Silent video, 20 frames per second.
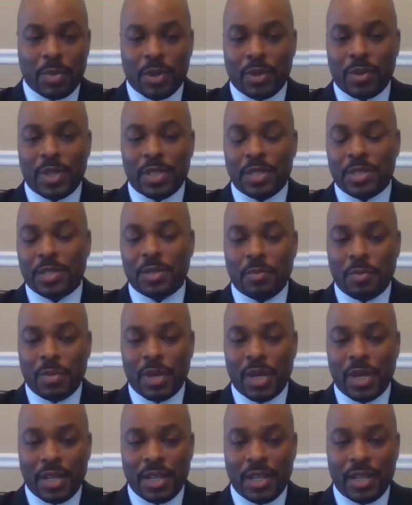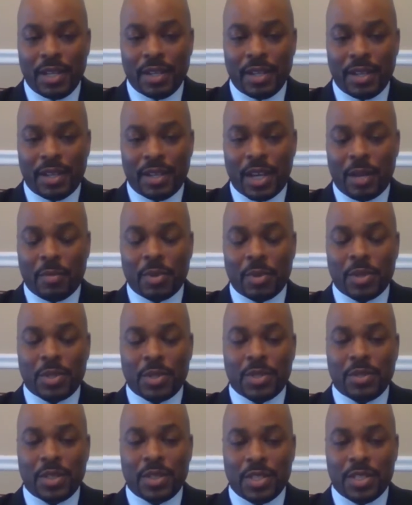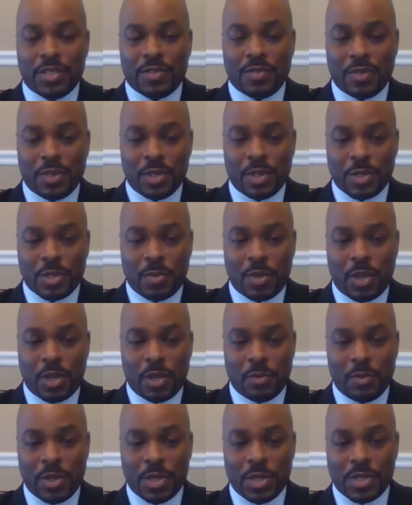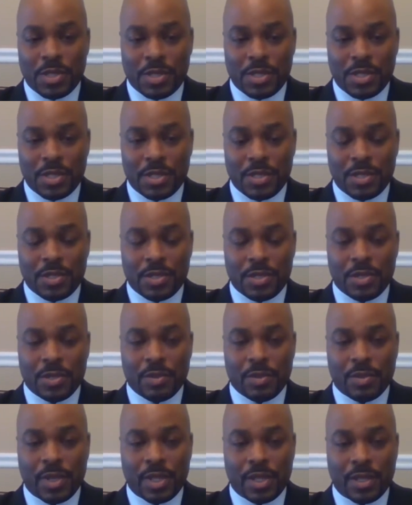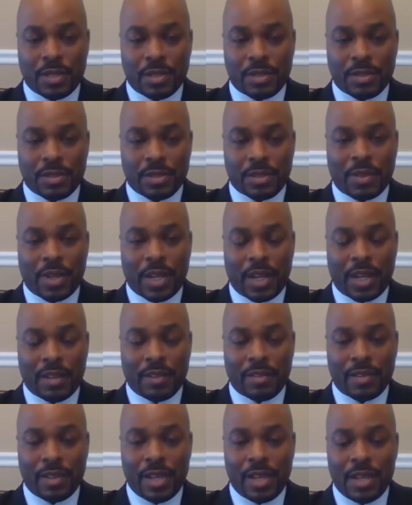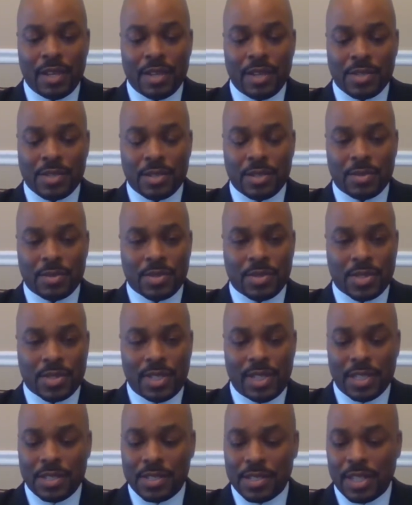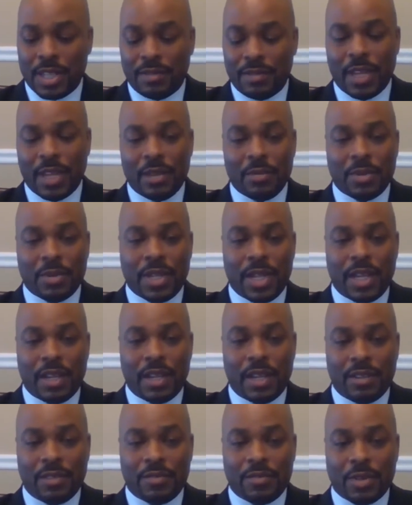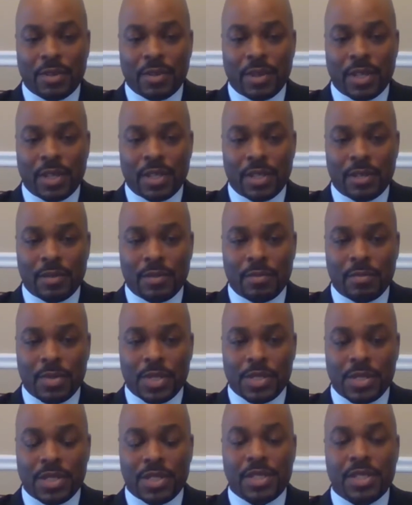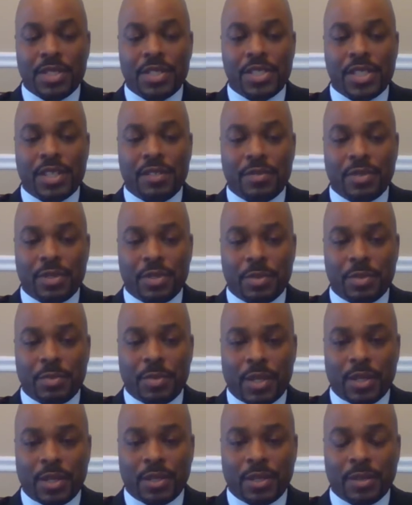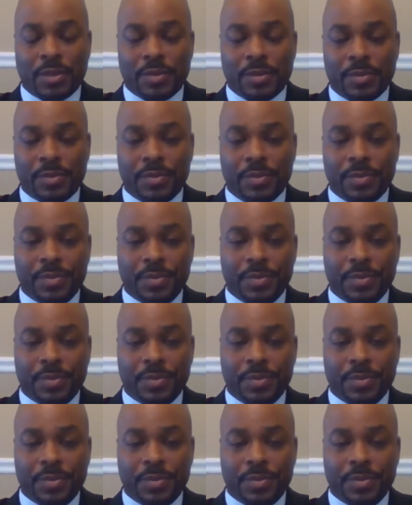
paper into money and opportunities for your small businesses to thrive. So let's save that one down for Ms. Cindy Schaefer tomorrow.